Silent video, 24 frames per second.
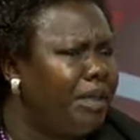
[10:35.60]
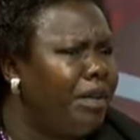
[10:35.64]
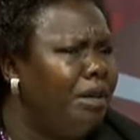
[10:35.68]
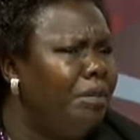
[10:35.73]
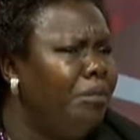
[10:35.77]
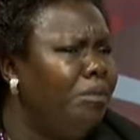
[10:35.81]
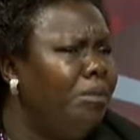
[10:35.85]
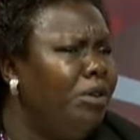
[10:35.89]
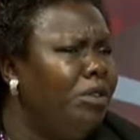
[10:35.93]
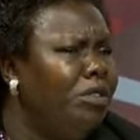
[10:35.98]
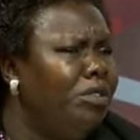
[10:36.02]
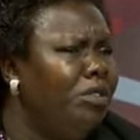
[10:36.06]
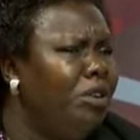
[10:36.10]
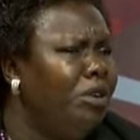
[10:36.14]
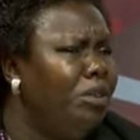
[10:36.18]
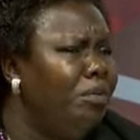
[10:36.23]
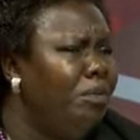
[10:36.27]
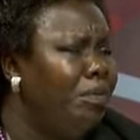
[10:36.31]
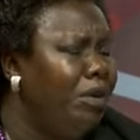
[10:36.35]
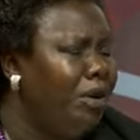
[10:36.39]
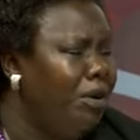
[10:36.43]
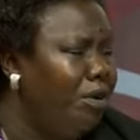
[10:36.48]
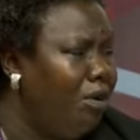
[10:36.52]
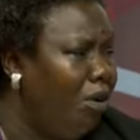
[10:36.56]
brought on
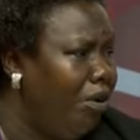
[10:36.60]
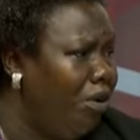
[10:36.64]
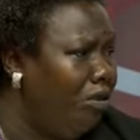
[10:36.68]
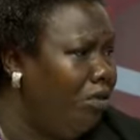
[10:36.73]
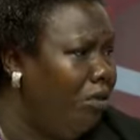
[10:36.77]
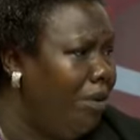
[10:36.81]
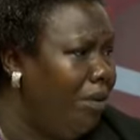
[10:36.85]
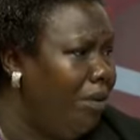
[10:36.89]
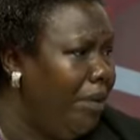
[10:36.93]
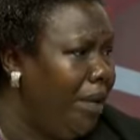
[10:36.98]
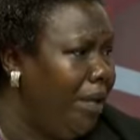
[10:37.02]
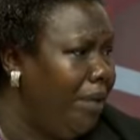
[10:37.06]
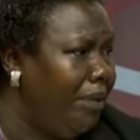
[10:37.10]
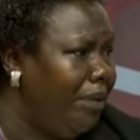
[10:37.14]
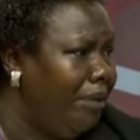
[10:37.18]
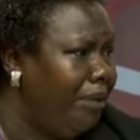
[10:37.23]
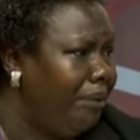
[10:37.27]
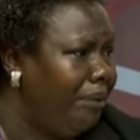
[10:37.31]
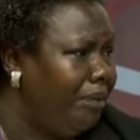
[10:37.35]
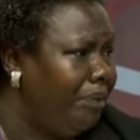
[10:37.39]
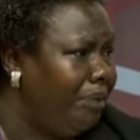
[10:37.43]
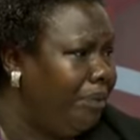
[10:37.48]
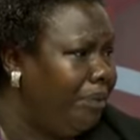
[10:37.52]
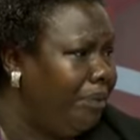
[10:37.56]
board old women
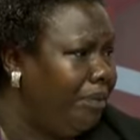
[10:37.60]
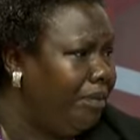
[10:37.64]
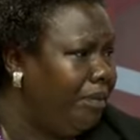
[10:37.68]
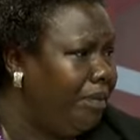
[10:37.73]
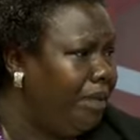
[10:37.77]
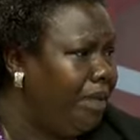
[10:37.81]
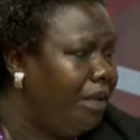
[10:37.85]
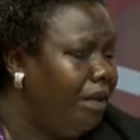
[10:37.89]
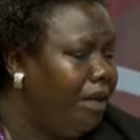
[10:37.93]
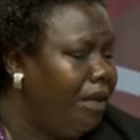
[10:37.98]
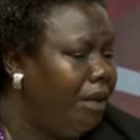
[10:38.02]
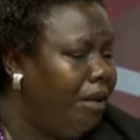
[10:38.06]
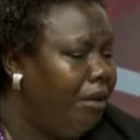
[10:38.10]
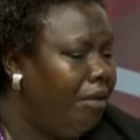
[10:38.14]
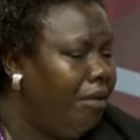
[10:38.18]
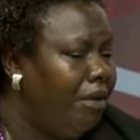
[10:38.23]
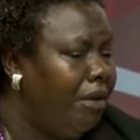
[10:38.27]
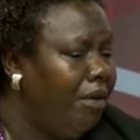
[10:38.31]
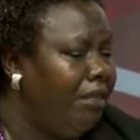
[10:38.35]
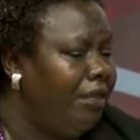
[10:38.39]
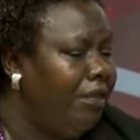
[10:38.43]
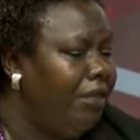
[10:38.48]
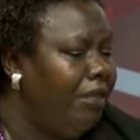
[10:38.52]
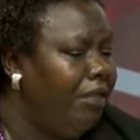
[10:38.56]

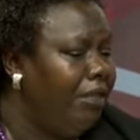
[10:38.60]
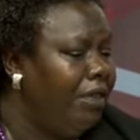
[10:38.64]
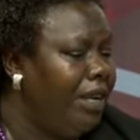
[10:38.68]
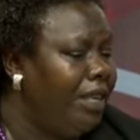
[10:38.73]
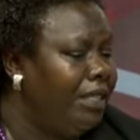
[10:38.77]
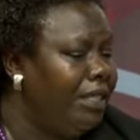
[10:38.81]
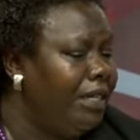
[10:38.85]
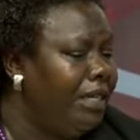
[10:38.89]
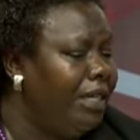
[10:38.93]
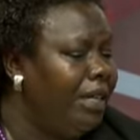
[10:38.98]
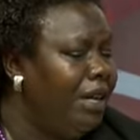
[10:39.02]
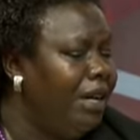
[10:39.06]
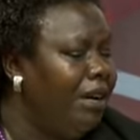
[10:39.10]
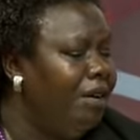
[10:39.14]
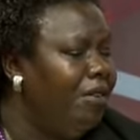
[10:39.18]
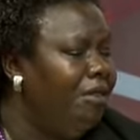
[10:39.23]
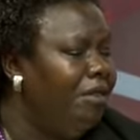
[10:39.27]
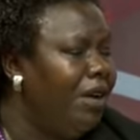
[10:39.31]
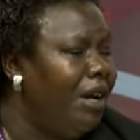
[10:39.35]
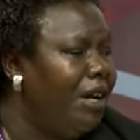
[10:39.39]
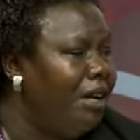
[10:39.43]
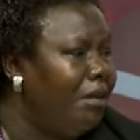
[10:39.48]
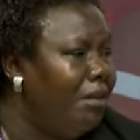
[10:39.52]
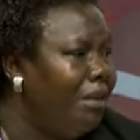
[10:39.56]
we've created a
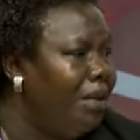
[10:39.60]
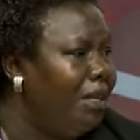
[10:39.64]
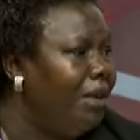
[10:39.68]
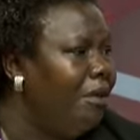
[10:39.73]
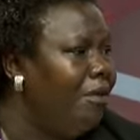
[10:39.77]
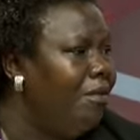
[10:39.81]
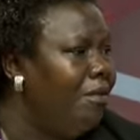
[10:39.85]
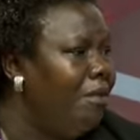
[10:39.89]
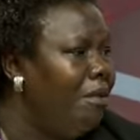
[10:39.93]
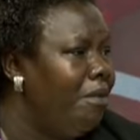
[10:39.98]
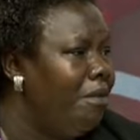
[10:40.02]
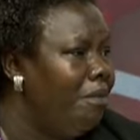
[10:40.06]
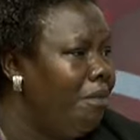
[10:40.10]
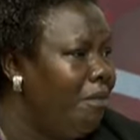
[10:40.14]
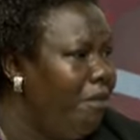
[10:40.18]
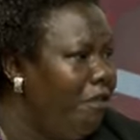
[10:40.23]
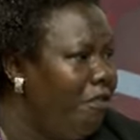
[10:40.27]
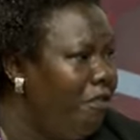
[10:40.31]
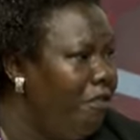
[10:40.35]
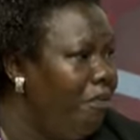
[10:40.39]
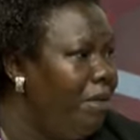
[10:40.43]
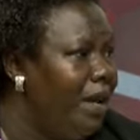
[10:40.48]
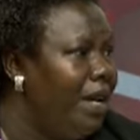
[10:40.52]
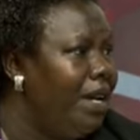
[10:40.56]
grandmother
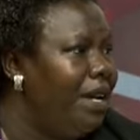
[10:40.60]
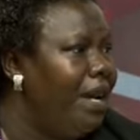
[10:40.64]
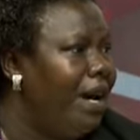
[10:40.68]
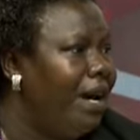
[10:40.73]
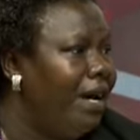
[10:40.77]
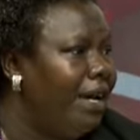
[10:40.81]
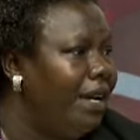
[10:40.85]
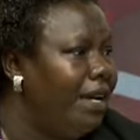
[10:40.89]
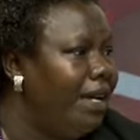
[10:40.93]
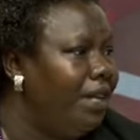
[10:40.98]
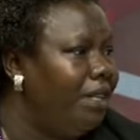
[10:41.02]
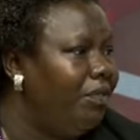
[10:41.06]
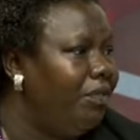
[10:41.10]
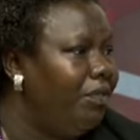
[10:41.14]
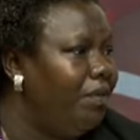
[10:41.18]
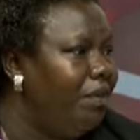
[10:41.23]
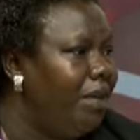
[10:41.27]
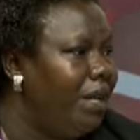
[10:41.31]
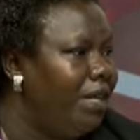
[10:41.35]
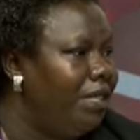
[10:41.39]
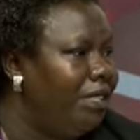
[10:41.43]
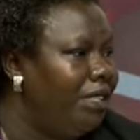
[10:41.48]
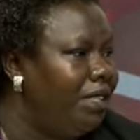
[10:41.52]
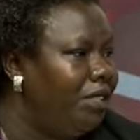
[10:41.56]
movement against
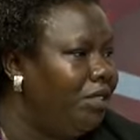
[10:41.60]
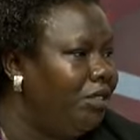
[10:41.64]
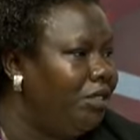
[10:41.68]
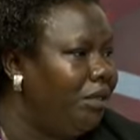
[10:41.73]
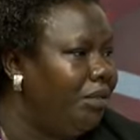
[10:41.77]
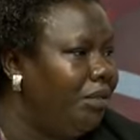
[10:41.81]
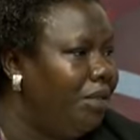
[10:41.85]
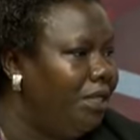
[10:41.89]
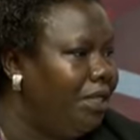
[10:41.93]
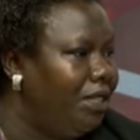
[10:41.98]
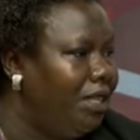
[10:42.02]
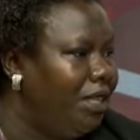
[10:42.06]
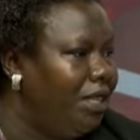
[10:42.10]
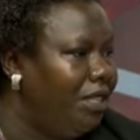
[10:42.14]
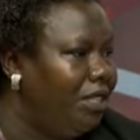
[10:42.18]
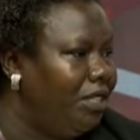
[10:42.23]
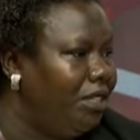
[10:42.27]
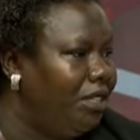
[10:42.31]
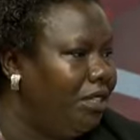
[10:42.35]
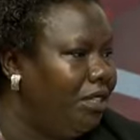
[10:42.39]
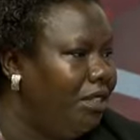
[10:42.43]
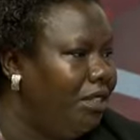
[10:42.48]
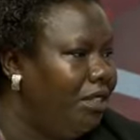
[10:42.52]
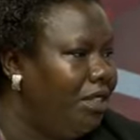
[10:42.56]
female genital
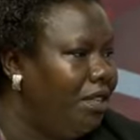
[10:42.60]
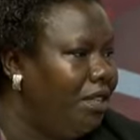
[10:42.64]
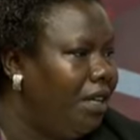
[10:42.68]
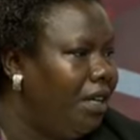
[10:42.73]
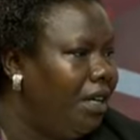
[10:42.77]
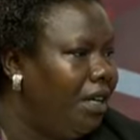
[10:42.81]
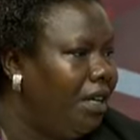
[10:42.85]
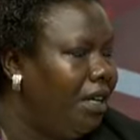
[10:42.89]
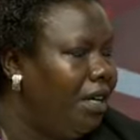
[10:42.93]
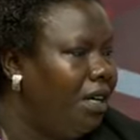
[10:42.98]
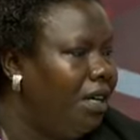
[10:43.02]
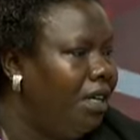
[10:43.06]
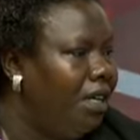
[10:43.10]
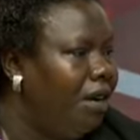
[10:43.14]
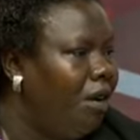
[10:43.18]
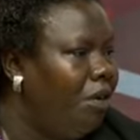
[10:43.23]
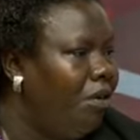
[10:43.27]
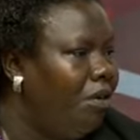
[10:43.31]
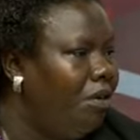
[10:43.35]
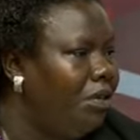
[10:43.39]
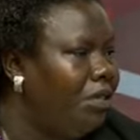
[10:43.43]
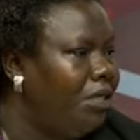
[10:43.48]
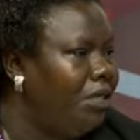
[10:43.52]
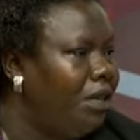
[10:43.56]
mutilation in the
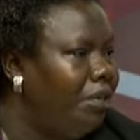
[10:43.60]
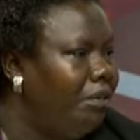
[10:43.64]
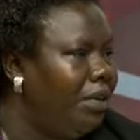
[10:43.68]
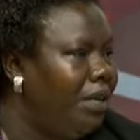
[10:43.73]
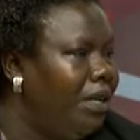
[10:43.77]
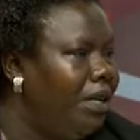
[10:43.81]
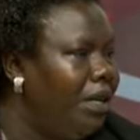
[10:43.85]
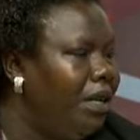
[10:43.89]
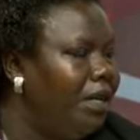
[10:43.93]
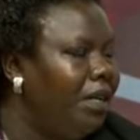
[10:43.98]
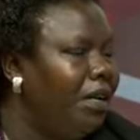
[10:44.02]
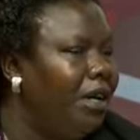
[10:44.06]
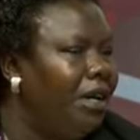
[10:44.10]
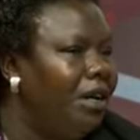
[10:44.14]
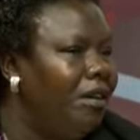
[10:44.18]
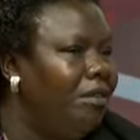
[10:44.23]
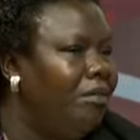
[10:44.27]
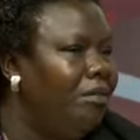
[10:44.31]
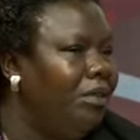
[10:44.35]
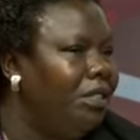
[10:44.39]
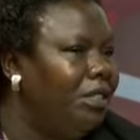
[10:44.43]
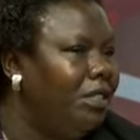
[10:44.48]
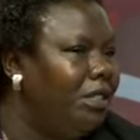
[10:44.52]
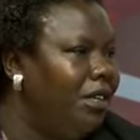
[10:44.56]
whole Sebei and
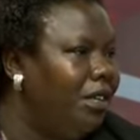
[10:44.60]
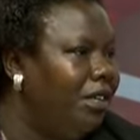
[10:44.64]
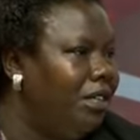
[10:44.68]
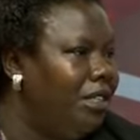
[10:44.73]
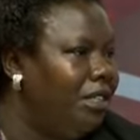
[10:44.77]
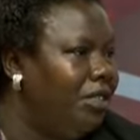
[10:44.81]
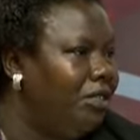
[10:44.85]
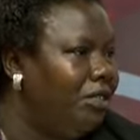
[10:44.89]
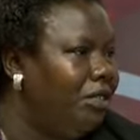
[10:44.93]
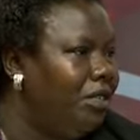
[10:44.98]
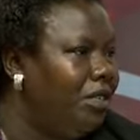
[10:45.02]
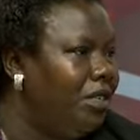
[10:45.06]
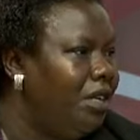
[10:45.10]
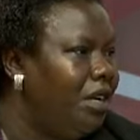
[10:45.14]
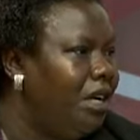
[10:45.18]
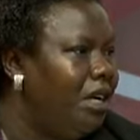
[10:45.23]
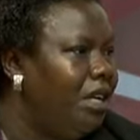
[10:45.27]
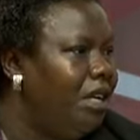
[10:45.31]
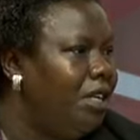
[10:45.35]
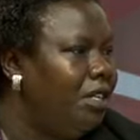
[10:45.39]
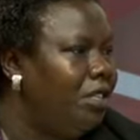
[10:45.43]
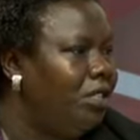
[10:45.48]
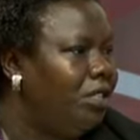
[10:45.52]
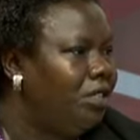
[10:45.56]
Karamojong region,
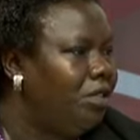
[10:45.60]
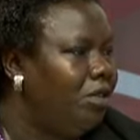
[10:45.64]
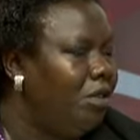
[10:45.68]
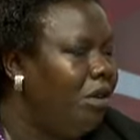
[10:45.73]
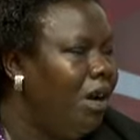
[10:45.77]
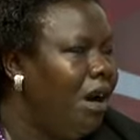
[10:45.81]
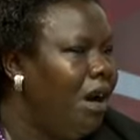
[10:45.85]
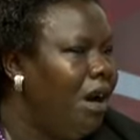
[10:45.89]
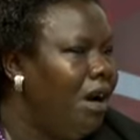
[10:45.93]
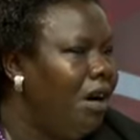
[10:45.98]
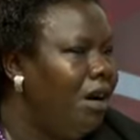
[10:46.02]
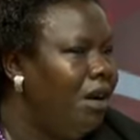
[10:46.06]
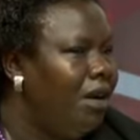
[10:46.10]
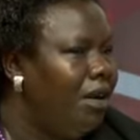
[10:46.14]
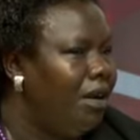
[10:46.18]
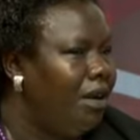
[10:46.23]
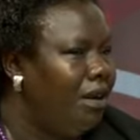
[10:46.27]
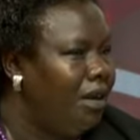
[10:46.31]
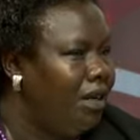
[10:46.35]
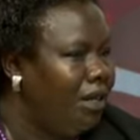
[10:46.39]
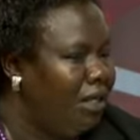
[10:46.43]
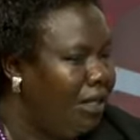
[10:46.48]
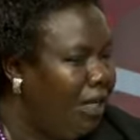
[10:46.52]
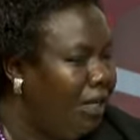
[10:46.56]
so
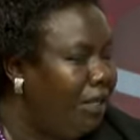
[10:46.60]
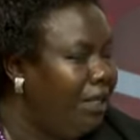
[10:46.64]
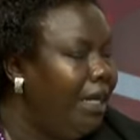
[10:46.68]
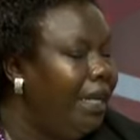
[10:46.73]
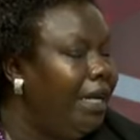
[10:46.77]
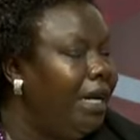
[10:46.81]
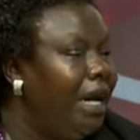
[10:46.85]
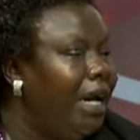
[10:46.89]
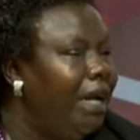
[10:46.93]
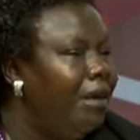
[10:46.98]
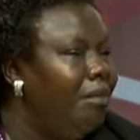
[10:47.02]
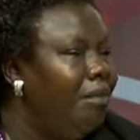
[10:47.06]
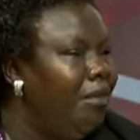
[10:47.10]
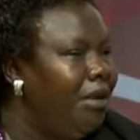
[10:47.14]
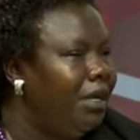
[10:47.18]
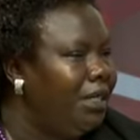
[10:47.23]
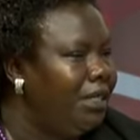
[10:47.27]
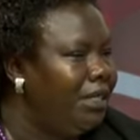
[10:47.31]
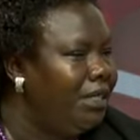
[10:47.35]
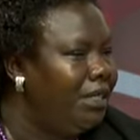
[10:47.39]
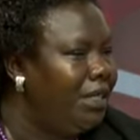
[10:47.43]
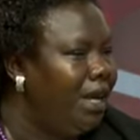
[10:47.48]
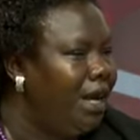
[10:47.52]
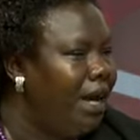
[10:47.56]
that they can
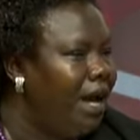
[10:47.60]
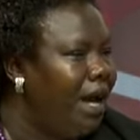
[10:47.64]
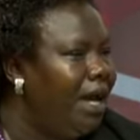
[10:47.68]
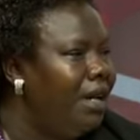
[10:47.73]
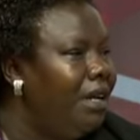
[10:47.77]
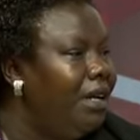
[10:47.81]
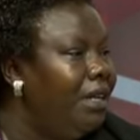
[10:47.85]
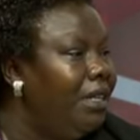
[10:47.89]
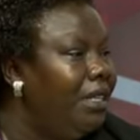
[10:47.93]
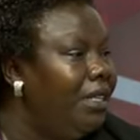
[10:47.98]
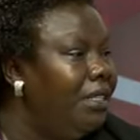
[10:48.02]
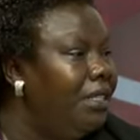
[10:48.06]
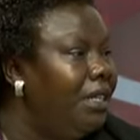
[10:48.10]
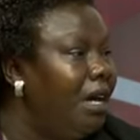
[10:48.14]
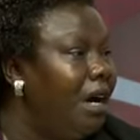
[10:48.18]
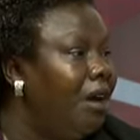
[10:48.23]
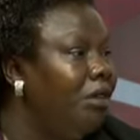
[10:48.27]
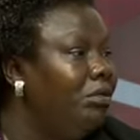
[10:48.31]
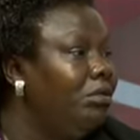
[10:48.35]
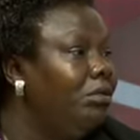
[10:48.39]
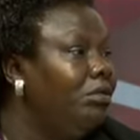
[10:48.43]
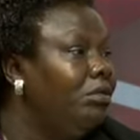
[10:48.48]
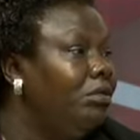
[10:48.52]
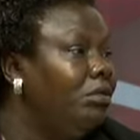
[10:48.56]
monitor and reach
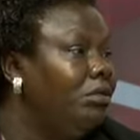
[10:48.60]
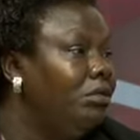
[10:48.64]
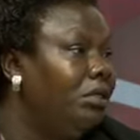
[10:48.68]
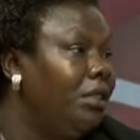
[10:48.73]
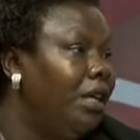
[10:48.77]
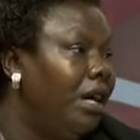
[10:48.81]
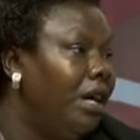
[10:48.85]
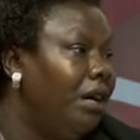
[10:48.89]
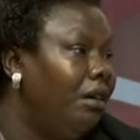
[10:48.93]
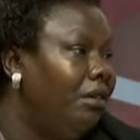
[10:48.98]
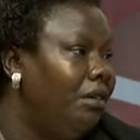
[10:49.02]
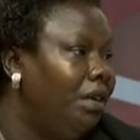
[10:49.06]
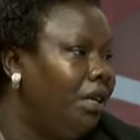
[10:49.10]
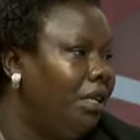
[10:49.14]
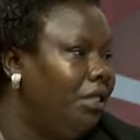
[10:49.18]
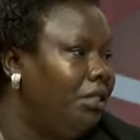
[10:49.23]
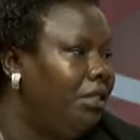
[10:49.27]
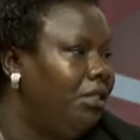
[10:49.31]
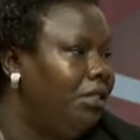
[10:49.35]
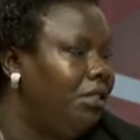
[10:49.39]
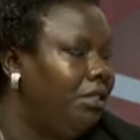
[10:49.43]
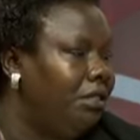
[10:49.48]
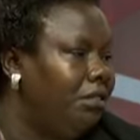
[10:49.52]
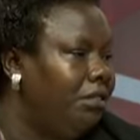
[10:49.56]
out to their
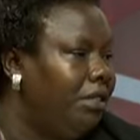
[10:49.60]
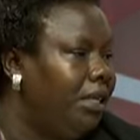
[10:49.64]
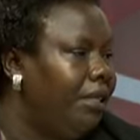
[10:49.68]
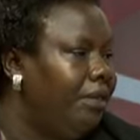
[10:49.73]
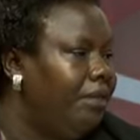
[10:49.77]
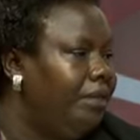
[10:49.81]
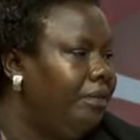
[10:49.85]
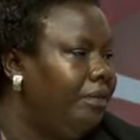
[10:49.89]
grandchildren.